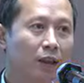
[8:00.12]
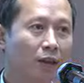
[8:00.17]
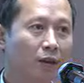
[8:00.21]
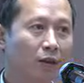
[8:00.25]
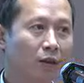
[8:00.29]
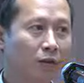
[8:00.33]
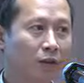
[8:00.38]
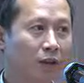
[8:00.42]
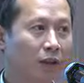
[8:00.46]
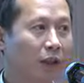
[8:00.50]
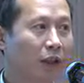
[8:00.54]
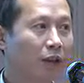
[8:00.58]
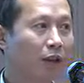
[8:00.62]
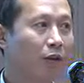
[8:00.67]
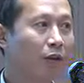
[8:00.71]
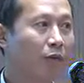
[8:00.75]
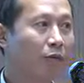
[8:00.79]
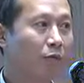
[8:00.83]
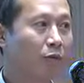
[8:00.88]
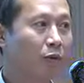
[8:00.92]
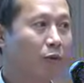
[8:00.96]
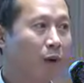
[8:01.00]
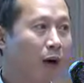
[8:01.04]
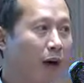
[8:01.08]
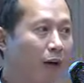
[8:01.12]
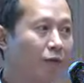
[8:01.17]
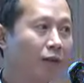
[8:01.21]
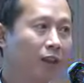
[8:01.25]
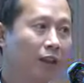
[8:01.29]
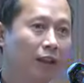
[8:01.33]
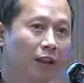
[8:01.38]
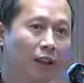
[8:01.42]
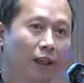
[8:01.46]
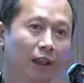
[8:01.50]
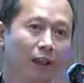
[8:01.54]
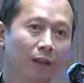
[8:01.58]
single center of
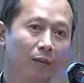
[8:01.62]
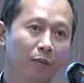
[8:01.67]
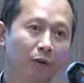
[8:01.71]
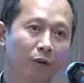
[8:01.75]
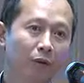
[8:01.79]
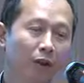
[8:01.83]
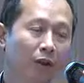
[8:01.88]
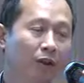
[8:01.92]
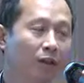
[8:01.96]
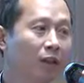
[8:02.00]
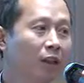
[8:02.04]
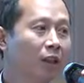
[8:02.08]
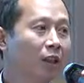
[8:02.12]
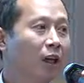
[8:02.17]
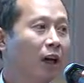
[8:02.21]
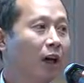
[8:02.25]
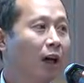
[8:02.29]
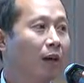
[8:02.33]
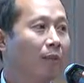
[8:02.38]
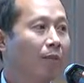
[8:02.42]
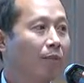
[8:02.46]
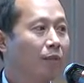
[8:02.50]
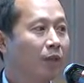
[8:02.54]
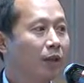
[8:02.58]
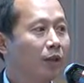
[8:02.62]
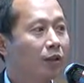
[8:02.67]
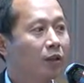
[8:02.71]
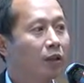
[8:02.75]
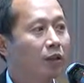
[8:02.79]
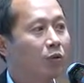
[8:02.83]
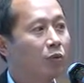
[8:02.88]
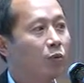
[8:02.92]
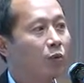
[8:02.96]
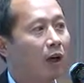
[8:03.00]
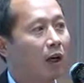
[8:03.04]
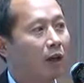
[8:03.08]
gravity anymore.
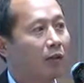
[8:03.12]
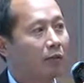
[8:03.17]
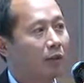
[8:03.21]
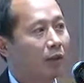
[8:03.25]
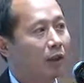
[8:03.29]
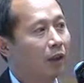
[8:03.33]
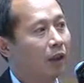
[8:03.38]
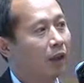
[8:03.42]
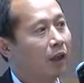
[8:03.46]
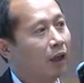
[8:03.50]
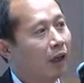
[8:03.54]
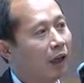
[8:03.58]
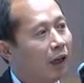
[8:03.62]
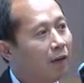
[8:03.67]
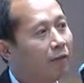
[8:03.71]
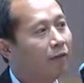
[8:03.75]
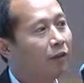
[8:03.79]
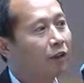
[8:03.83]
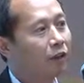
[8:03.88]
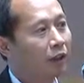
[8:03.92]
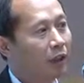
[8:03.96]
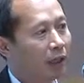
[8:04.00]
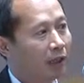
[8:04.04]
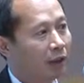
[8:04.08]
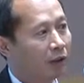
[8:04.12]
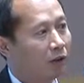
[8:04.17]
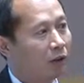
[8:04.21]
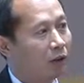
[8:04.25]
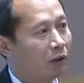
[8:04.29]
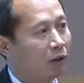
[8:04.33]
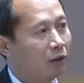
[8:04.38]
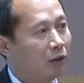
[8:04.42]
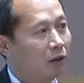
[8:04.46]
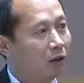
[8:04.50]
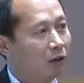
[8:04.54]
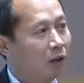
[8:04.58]
This is why we emphasize
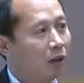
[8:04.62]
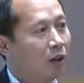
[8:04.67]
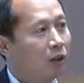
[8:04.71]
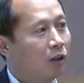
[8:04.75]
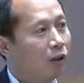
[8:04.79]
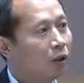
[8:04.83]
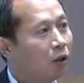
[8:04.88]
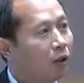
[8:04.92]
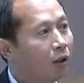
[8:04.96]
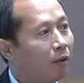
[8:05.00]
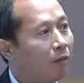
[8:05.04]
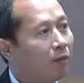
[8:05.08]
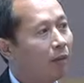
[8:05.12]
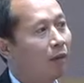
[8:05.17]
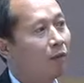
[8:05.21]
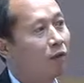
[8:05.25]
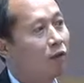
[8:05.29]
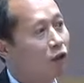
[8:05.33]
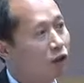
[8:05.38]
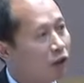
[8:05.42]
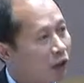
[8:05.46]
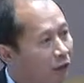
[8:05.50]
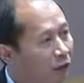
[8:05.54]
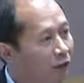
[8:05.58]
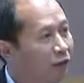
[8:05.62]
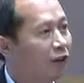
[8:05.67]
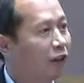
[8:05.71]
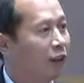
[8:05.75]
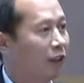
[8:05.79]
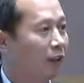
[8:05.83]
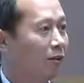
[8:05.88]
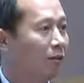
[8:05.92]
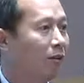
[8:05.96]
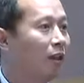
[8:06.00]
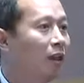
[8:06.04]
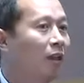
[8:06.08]
on the term of
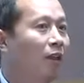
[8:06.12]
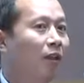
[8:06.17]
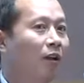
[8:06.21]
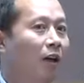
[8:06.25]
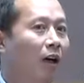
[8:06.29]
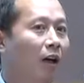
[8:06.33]
shifting.